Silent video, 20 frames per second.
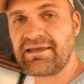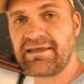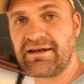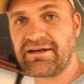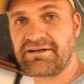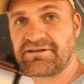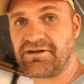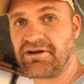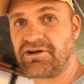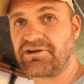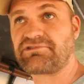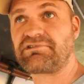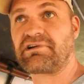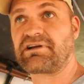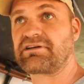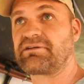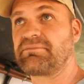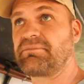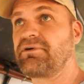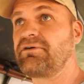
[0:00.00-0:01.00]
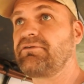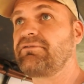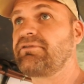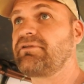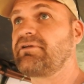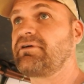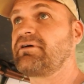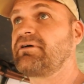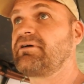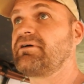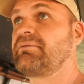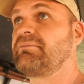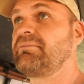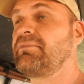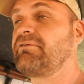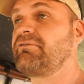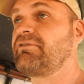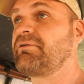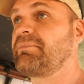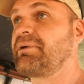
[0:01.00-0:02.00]
get a tow truck to move
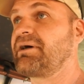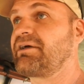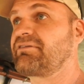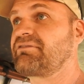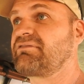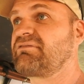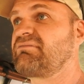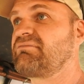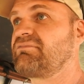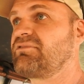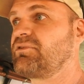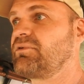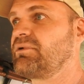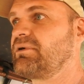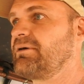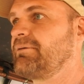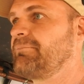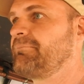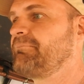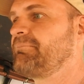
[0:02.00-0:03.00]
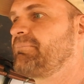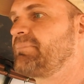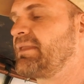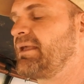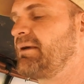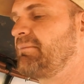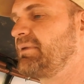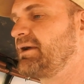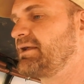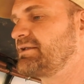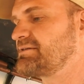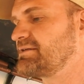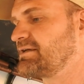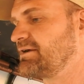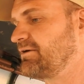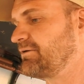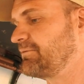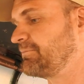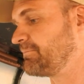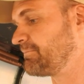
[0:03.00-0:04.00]
the bus to a main
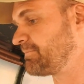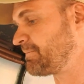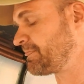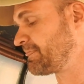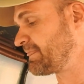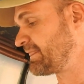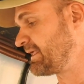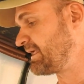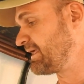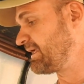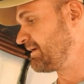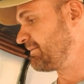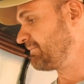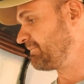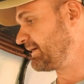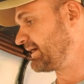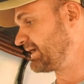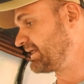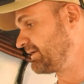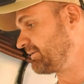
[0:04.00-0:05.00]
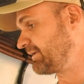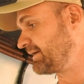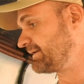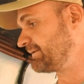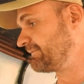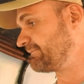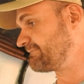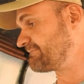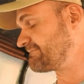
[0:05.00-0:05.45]
town. But anyway,